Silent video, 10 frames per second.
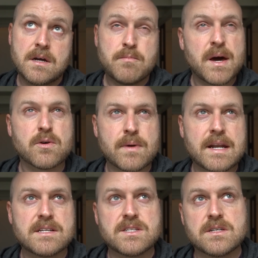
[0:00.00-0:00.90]
better
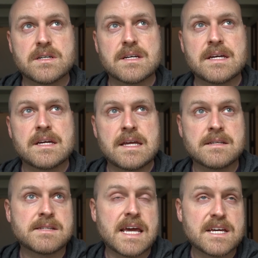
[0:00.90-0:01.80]
ready to
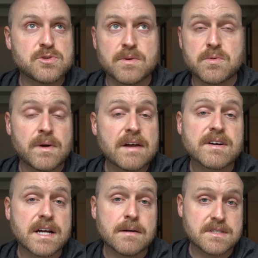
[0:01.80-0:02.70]
engage with
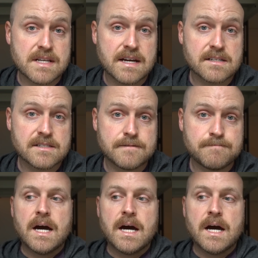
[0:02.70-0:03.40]
whatever comes next.